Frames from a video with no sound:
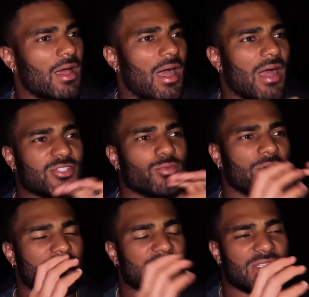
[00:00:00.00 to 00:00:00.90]
I just
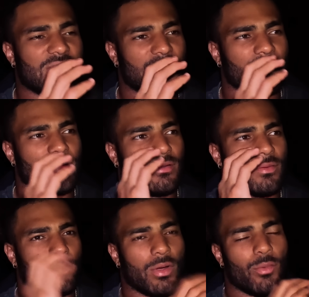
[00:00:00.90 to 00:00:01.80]
want to see
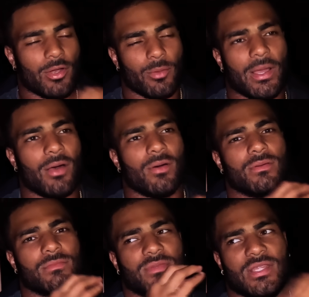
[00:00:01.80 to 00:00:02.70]
what we're about
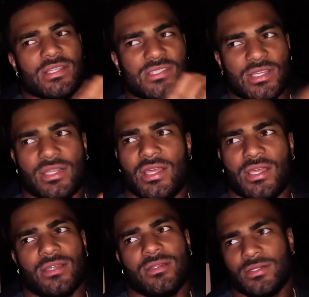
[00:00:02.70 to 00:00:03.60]
this Sunday,